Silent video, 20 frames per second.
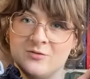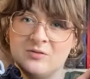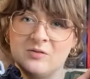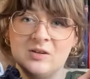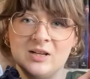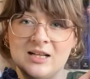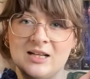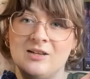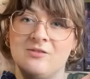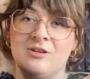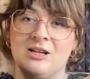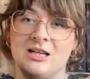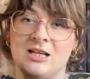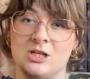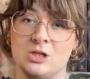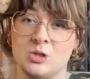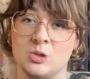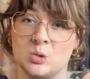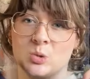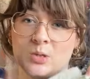really
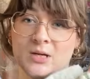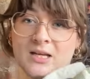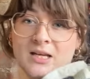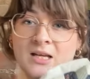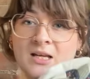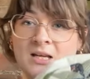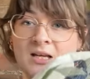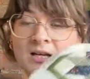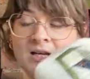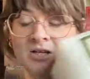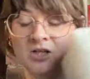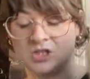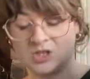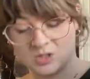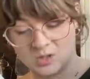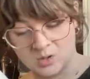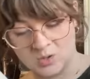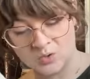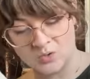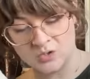enjoy to
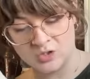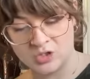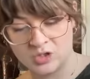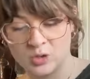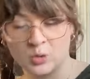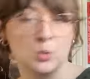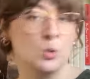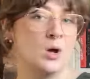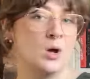launch,